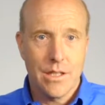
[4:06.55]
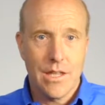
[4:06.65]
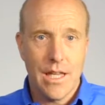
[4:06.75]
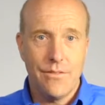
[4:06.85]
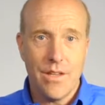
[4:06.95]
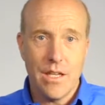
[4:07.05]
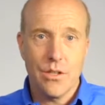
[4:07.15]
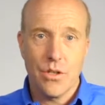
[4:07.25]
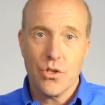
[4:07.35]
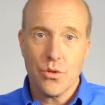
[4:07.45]
that they have
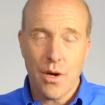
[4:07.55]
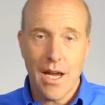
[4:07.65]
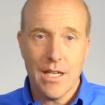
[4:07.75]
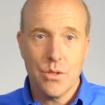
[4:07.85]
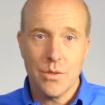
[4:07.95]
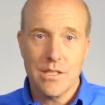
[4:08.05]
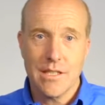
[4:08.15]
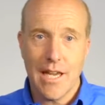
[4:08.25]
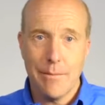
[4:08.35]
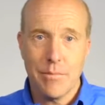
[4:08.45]
either tried to
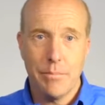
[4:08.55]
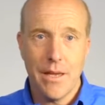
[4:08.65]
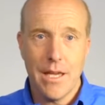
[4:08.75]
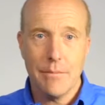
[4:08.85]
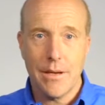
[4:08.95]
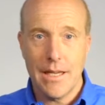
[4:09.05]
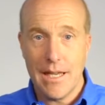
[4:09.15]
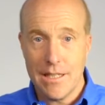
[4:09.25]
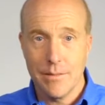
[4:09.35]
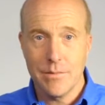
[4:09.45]
escape the pain by
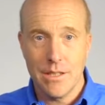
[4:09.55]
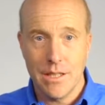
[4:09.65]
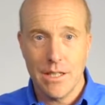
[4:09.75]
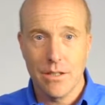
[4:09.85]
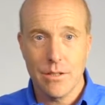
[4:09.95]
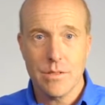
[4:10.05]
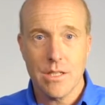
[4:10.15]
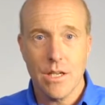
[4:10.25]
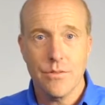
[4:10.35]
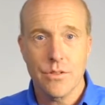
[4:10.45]
attempting to kill
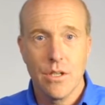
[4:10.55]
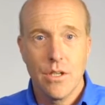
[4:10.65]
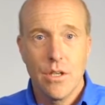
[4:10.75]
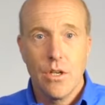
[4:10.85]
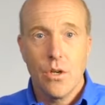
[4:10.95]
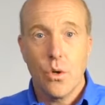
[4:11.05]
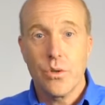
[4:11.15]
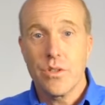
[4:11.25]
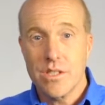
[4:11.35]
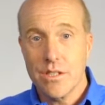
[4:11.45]
themselves,
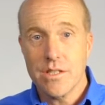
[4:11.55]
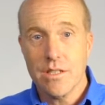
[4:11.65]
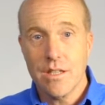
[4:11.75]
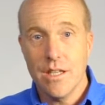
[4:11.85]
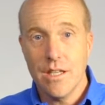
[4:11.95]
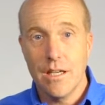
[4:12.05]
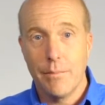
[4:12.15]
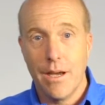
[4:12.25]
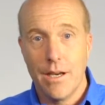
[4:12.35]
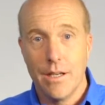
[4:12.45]
or they're seriously thinking
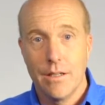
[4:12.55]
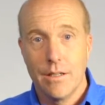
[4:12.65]
about it.